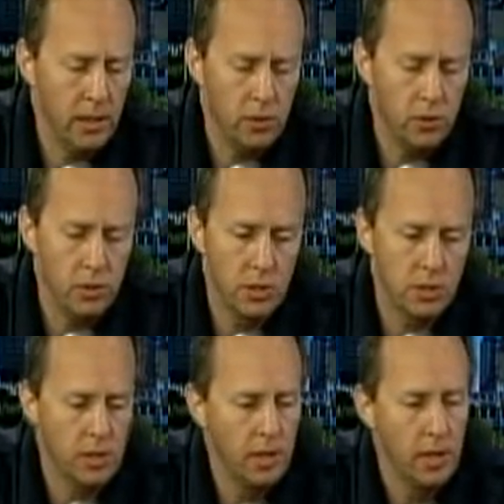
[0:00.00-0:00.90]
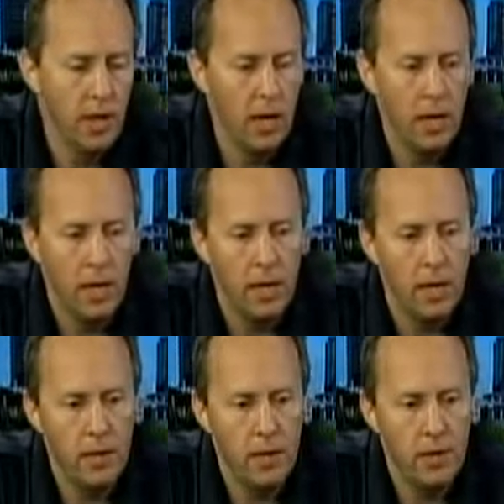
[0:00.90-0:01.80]
Just
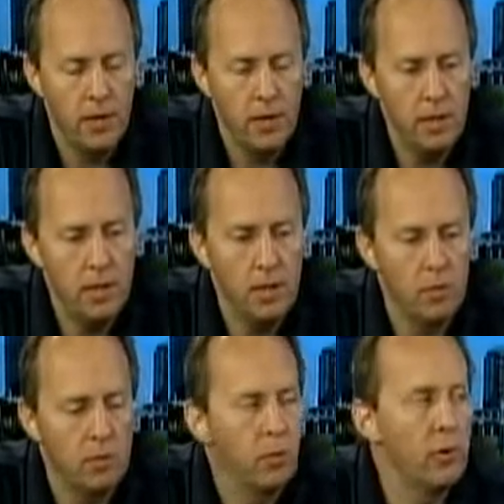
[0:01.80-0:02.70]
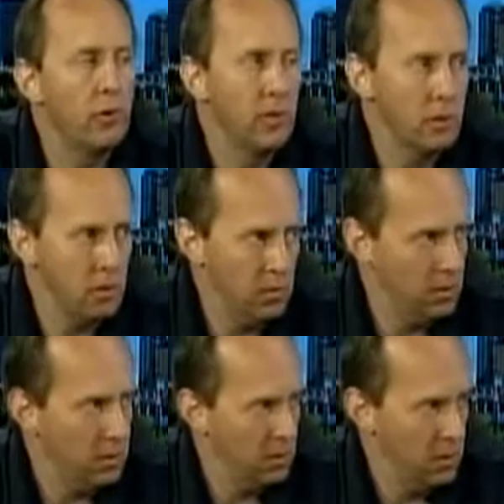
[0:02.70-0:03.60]
the previous
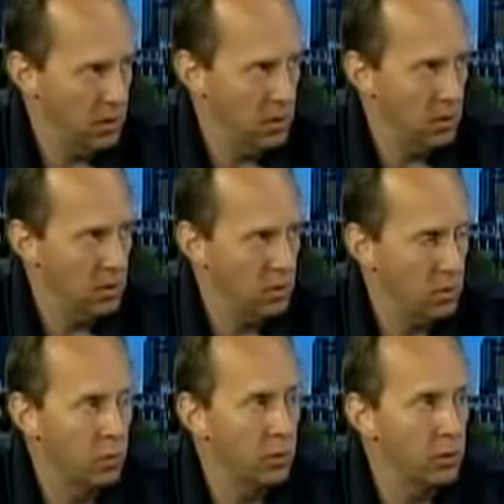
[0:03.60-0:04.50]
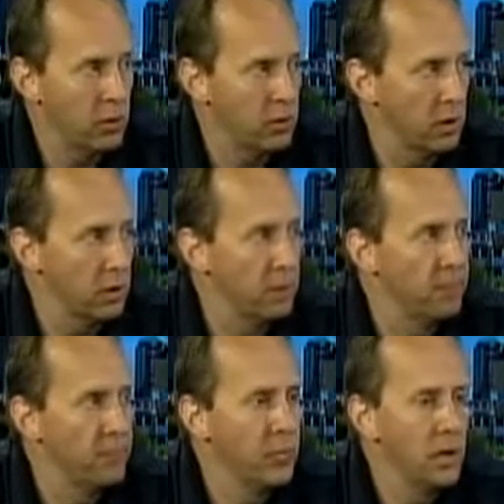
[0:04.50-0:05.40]
school
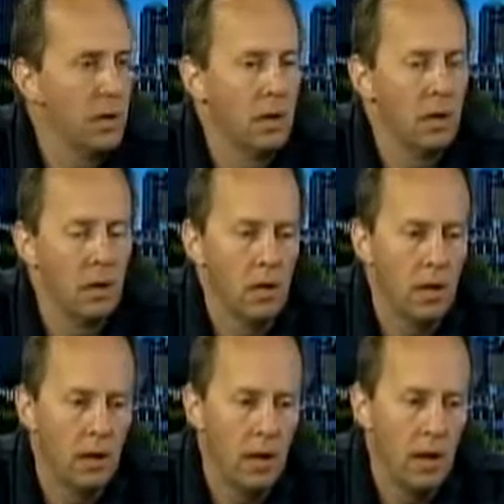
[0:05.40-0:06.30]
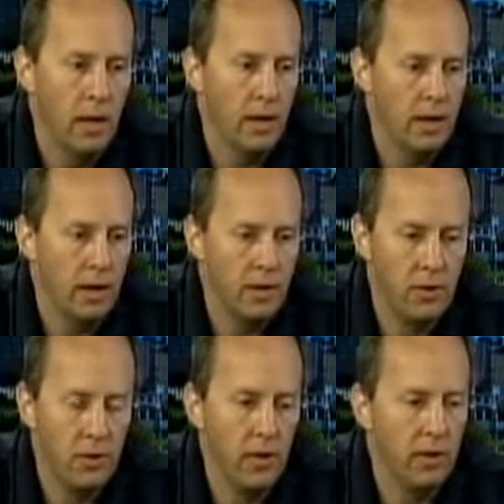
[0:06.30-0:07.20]
administration, I
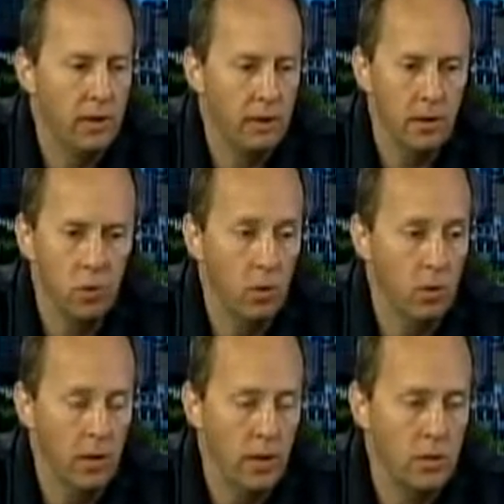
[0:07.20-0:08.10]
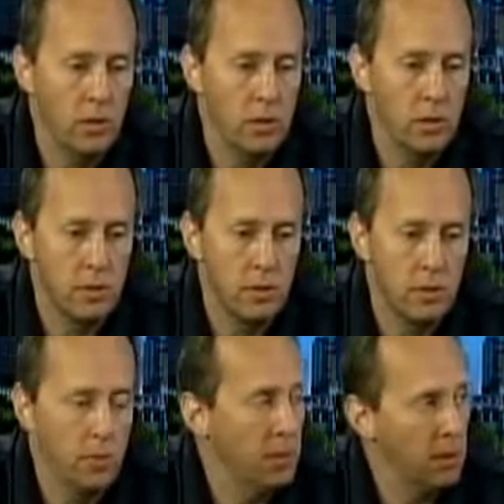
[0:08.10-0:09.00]
thought it
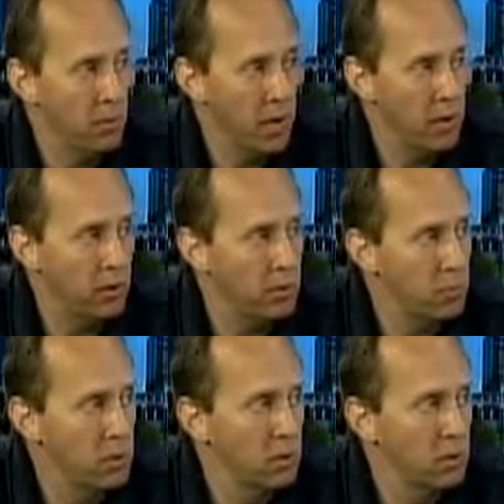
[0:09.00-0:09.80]
was making my head explode.